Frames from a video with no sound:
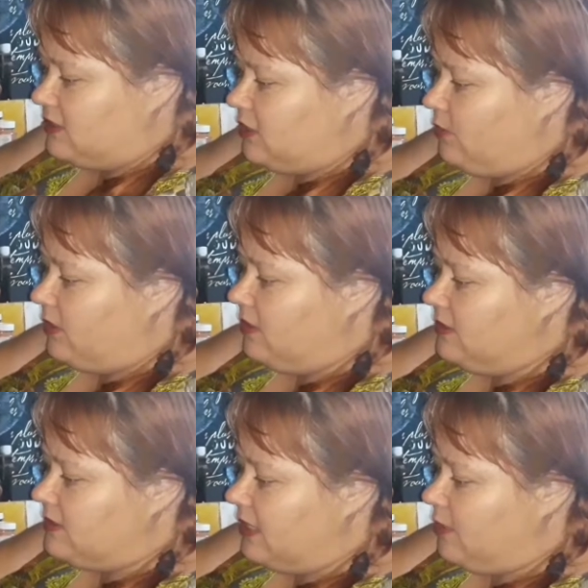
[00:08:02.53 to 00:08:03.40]
we're going to
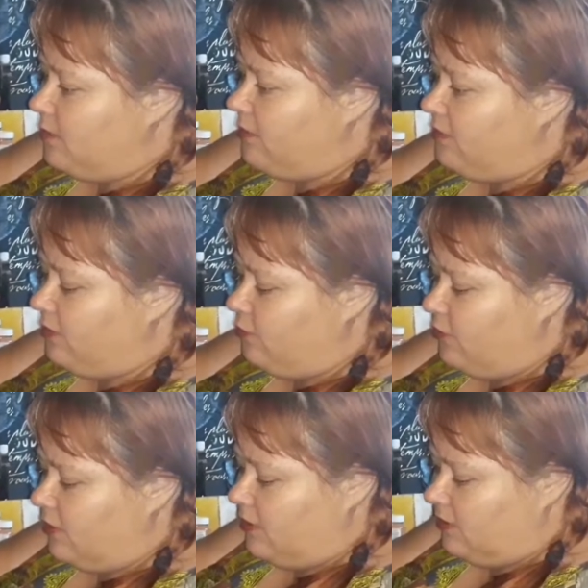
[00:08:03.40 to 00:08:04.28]
take a bit of
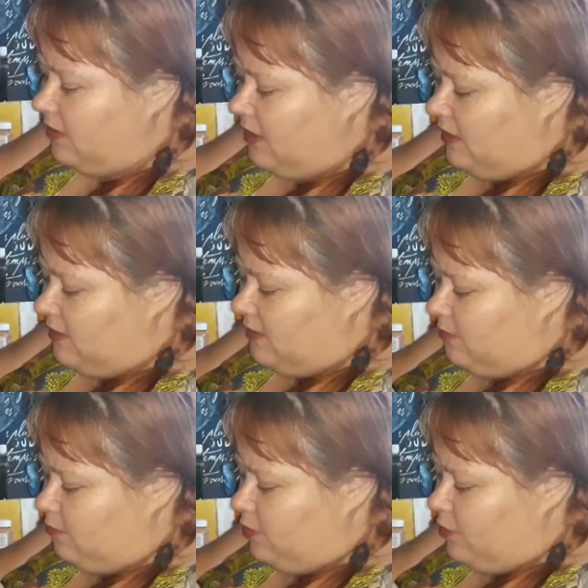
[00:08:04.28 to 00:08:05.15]
the
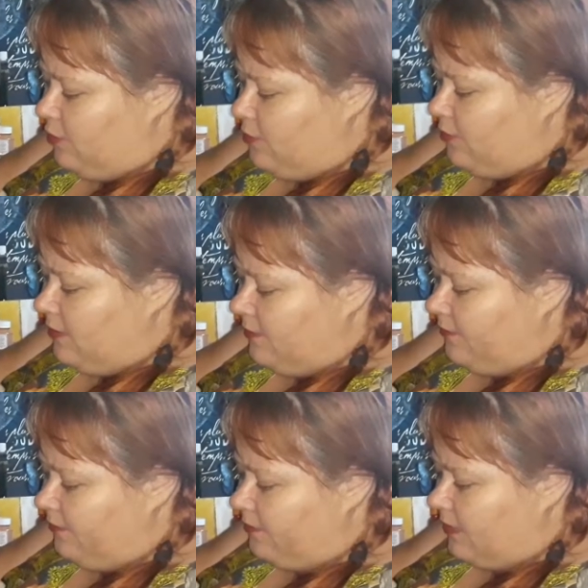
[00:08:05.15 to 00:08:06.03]
blue
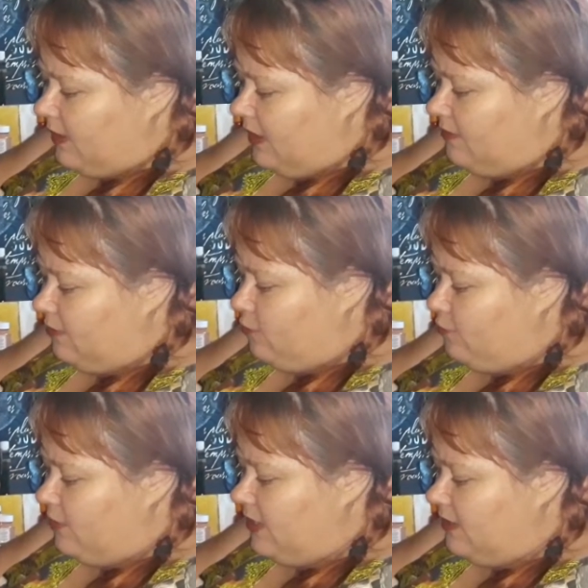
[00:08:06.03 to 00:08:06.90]
and the
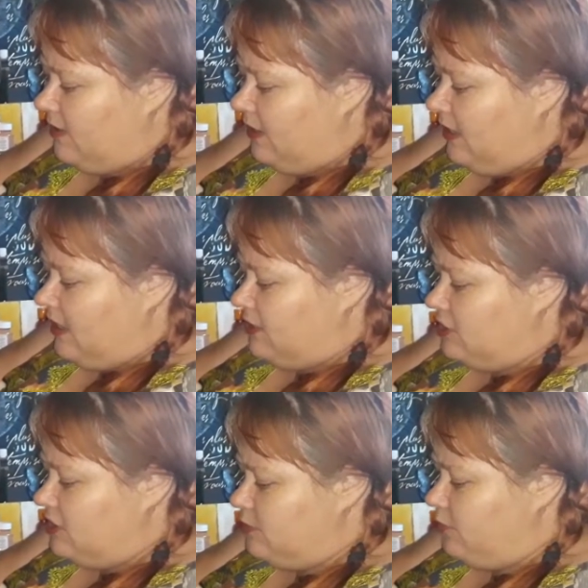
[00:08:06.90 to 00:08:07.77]
green and just
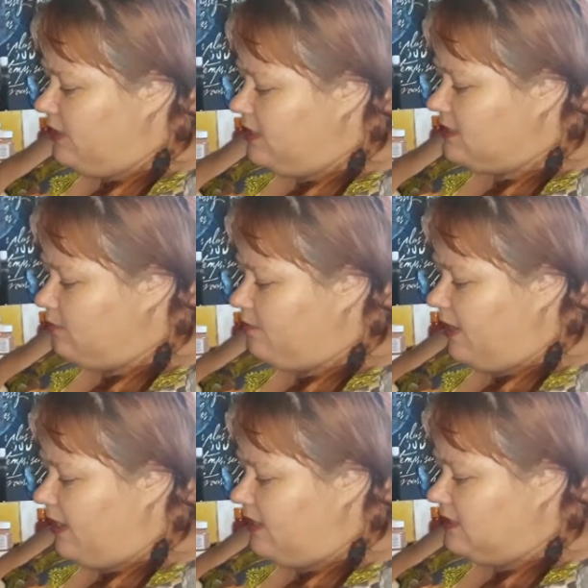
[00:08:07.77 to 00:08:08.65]
bring in some
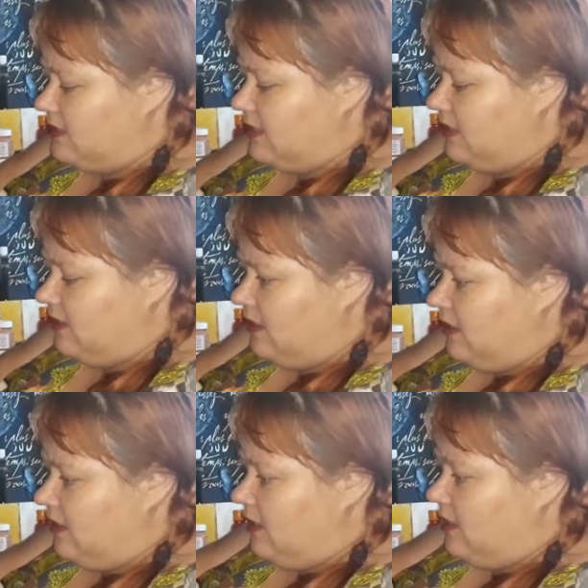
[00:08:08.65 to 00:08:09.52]
balancing
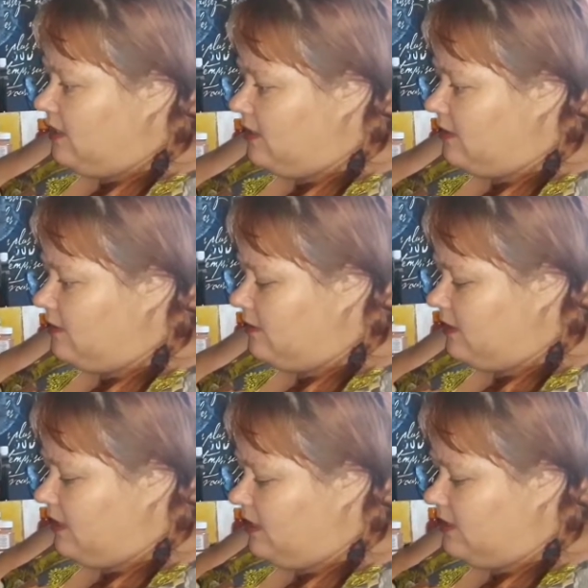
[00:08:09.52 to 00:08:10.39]

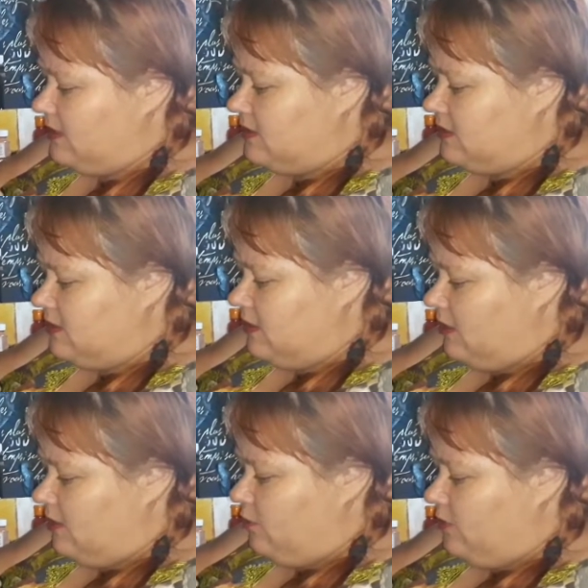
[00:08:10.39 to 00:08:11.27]
colors
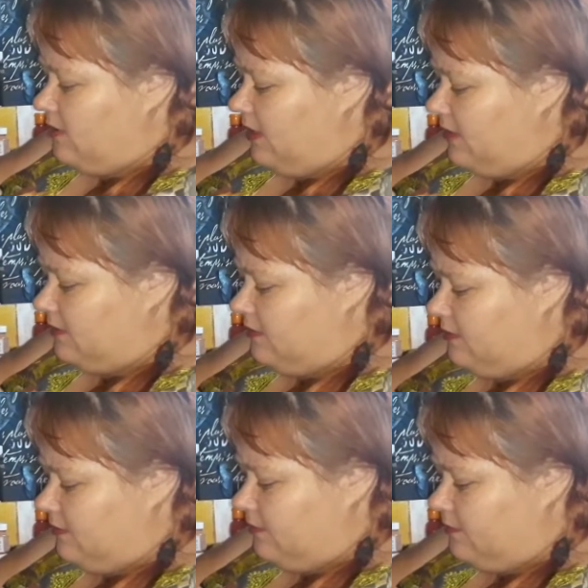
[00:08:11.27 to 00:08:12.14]
with that.
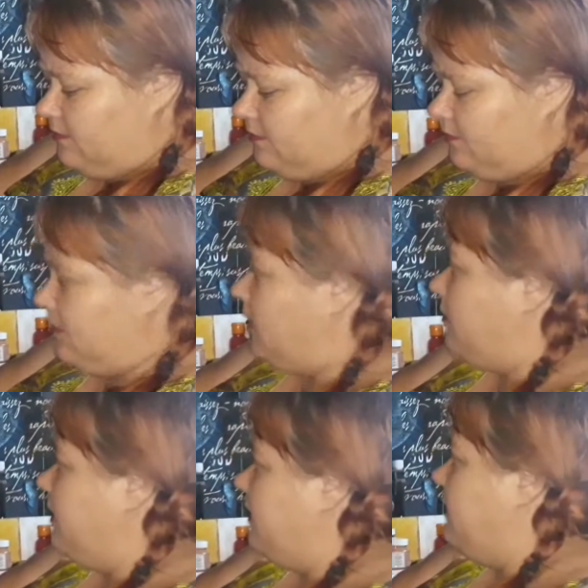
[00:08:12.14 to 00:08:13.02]
Okay,
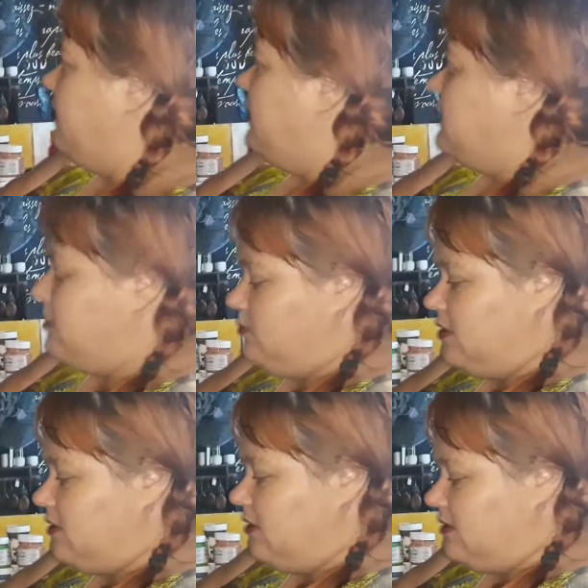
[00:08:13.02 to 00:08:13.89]
so I'm just
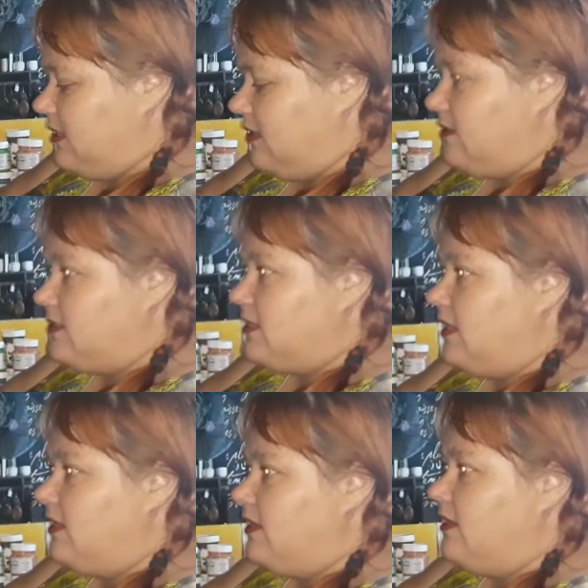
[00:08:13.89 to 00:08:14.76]
going to take this color
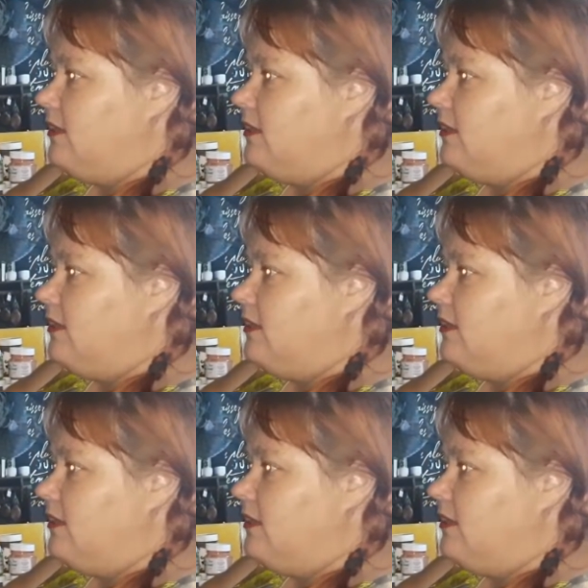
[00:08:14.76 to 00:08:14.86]
here